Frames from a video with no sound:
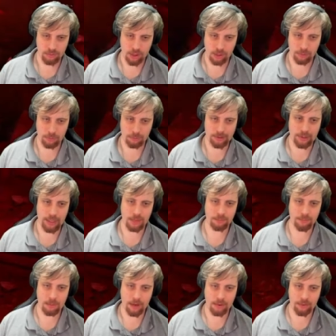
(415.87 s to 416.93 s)
Well, I'm right beside
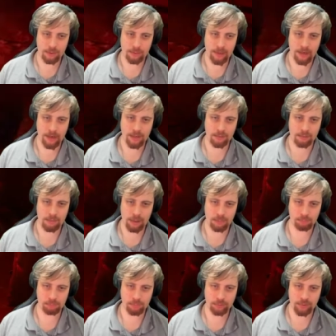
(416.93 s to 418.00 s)
him. I'm not really behind him.
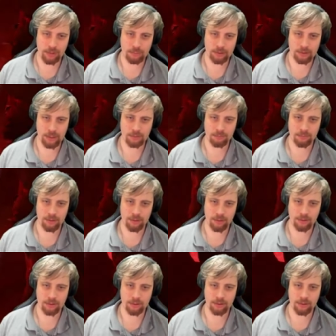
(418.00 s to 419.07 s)
I'm oh, right beside shit, him.
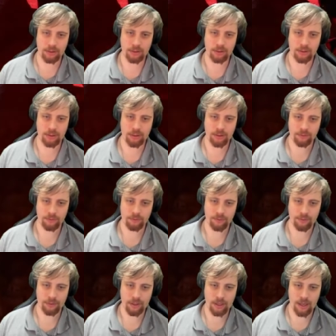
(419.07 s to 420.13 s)
Oh,
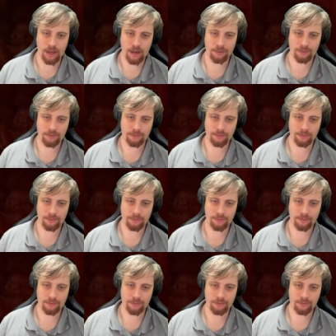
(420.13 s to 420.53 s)
yeah.